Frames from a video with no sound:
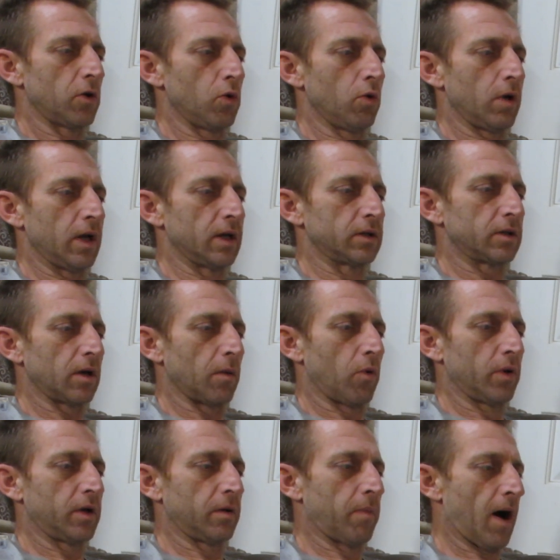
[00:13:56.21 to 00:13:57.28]
who is
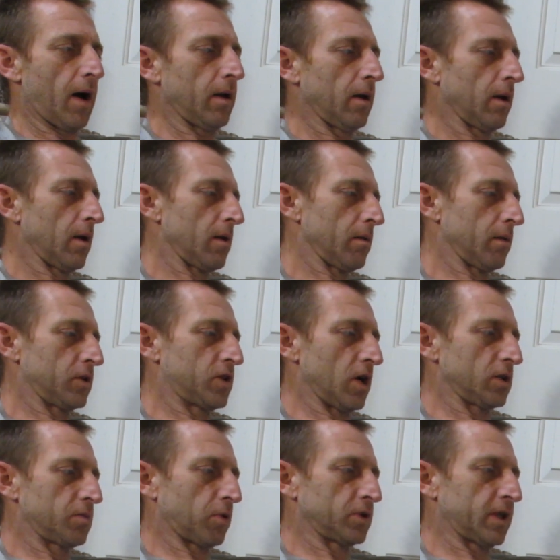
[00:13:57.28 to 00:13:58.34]
appointed by the
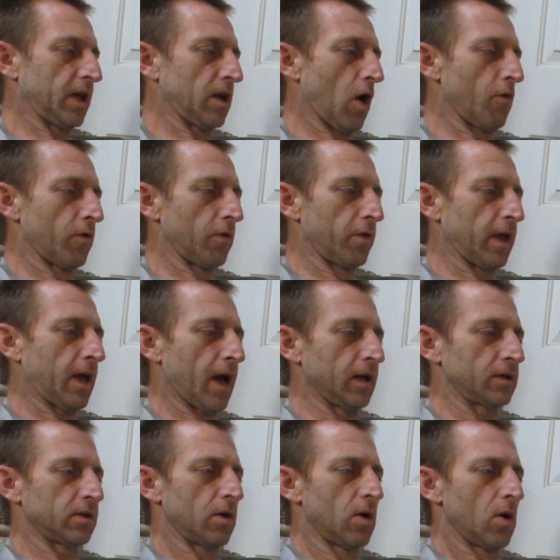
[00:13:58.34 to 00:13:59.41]
judge, proceed over the
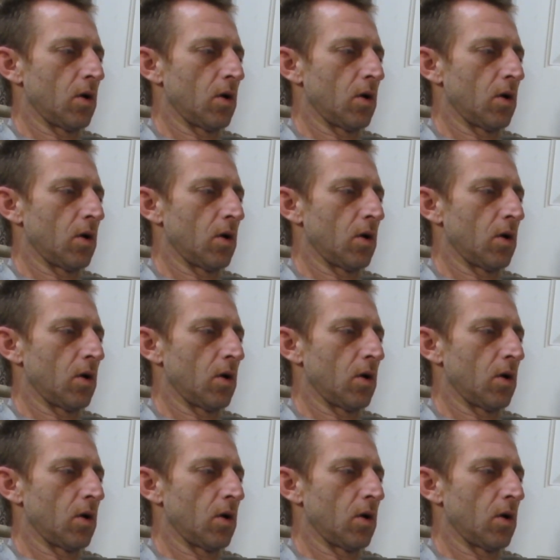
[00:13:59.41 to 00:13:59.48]
case,